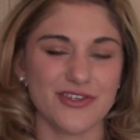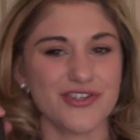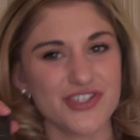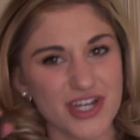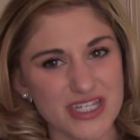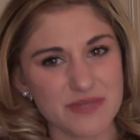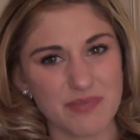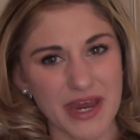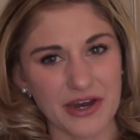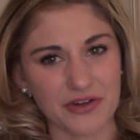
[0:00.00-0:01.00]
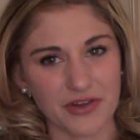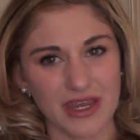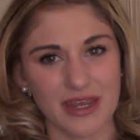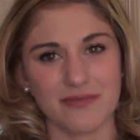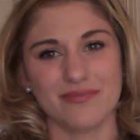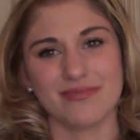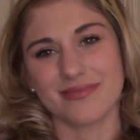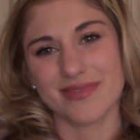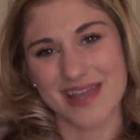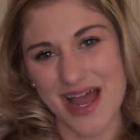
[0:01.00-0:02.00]
Just barely,
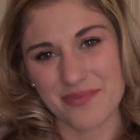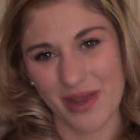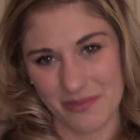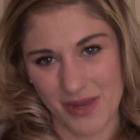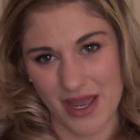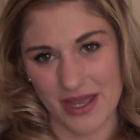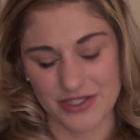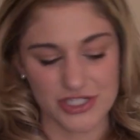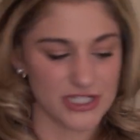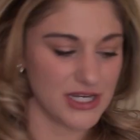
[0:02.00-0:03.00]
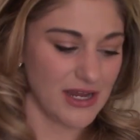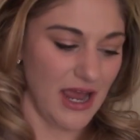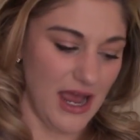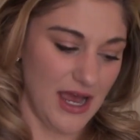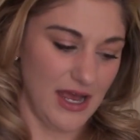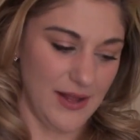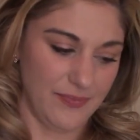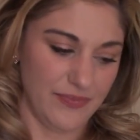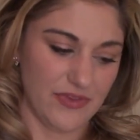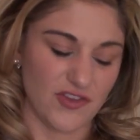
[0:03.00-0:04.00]
not by much.
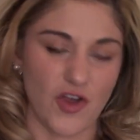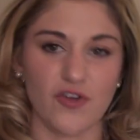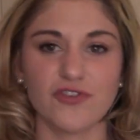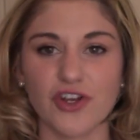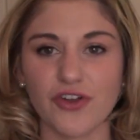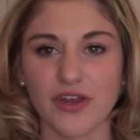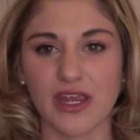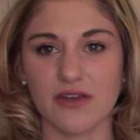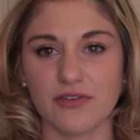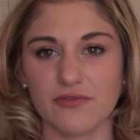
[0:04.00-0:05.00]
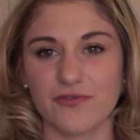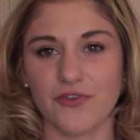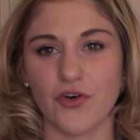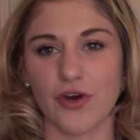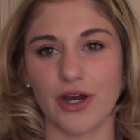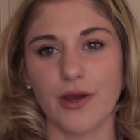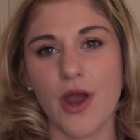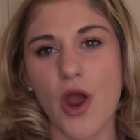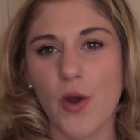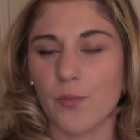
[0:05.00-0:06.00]
So if you're looking for
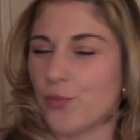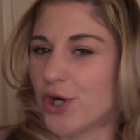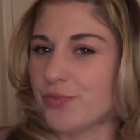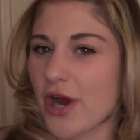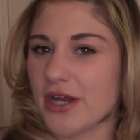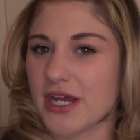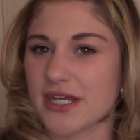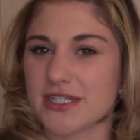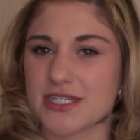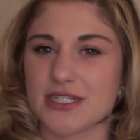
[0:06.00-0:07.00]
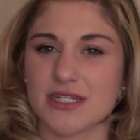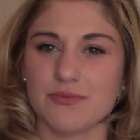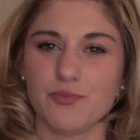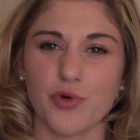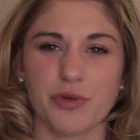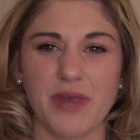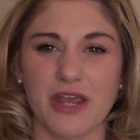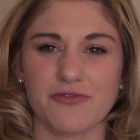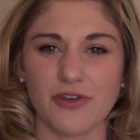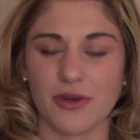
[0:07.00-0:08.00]
more product, more
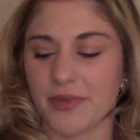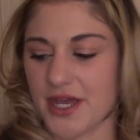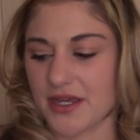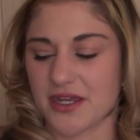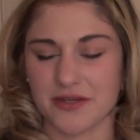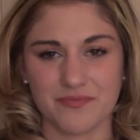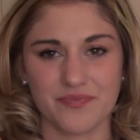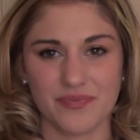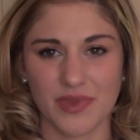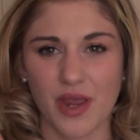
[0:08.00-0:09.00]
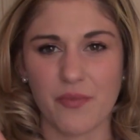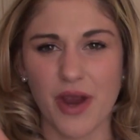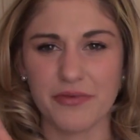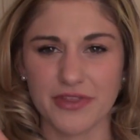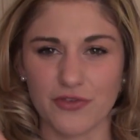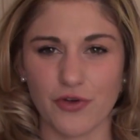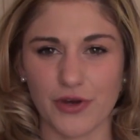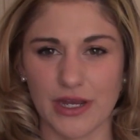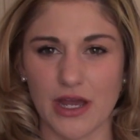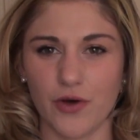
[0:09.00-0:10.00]
bang for your buck, probably the
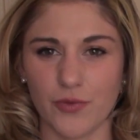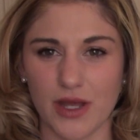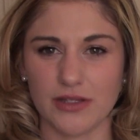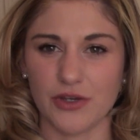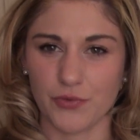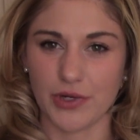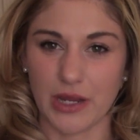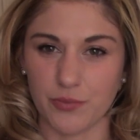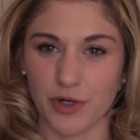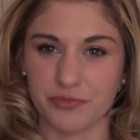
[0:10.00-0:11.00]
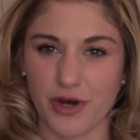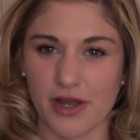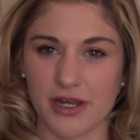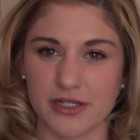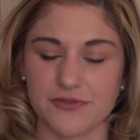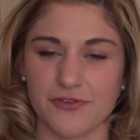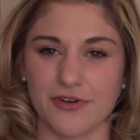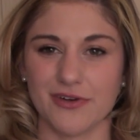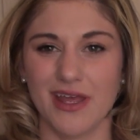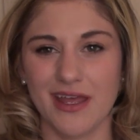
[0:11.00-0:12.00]
L'Oreal one. You will get more product
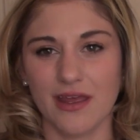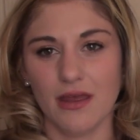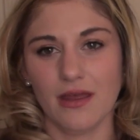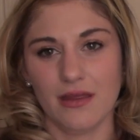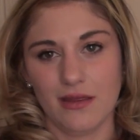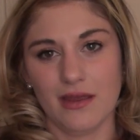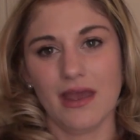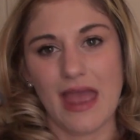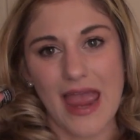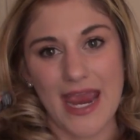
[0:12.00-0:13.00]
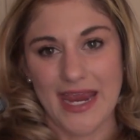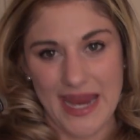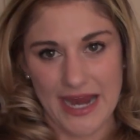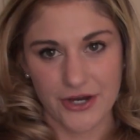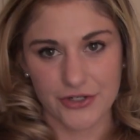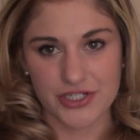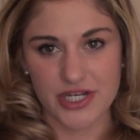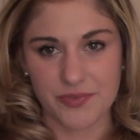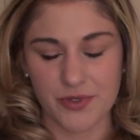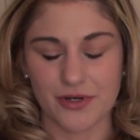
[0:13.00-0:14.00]
for a hair
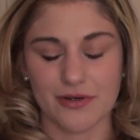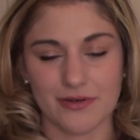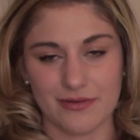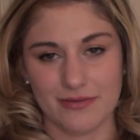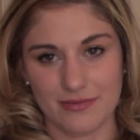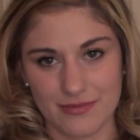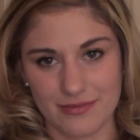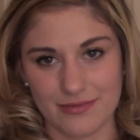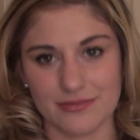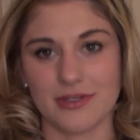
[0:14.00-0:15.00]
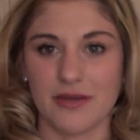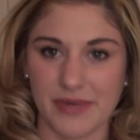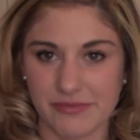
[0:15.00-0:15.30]
cheaper, not by